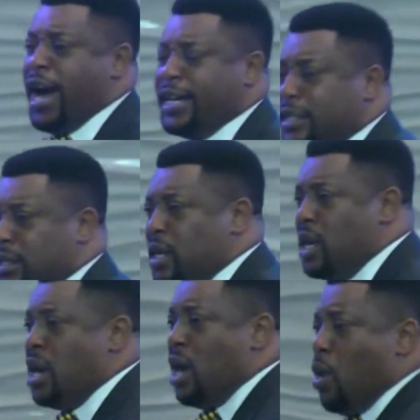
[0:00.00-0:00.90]
rent.
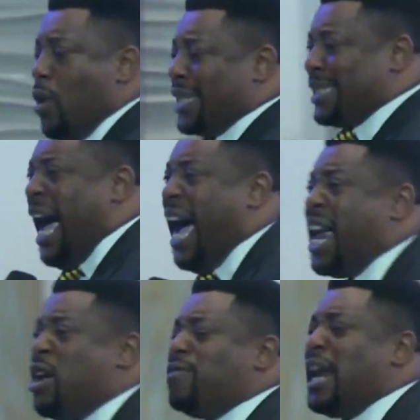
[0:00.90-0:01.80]
We are
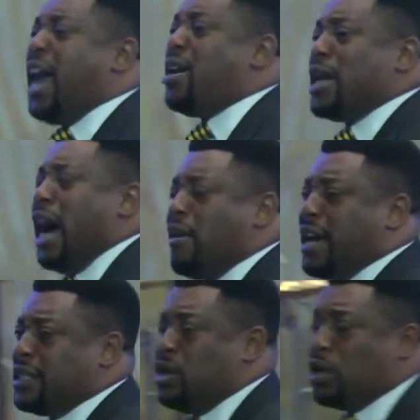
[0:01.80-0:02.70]
tired of landlord
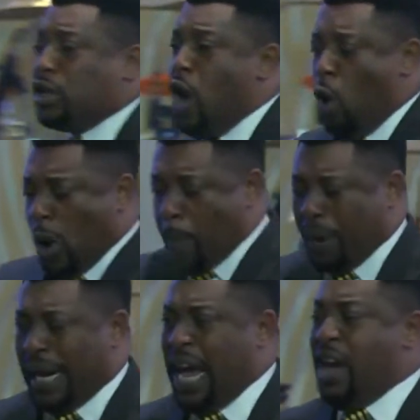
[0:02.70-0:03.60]
harassing us. We
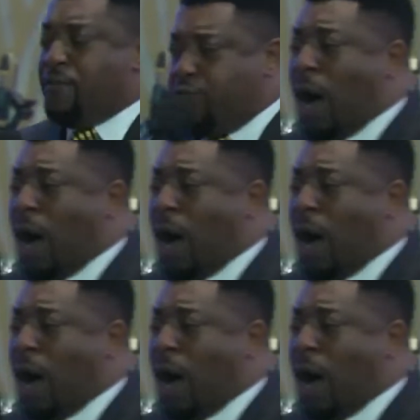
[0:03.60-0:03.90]
believe for